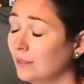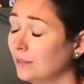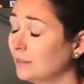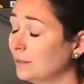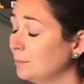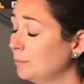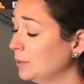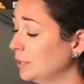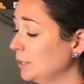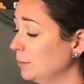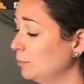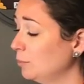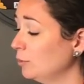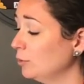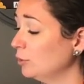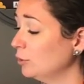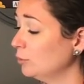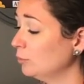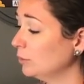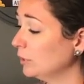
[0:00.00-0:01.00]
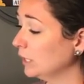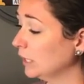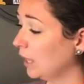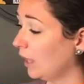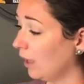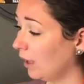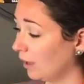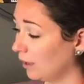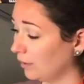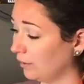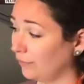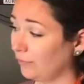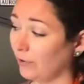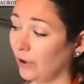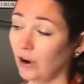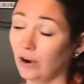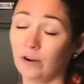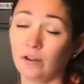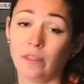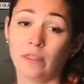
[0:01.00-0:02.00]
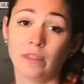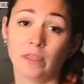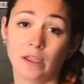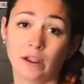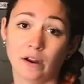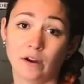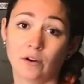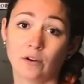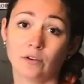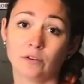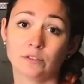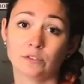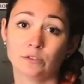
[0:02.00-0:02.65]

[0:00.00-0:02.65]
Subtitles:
the people you love are there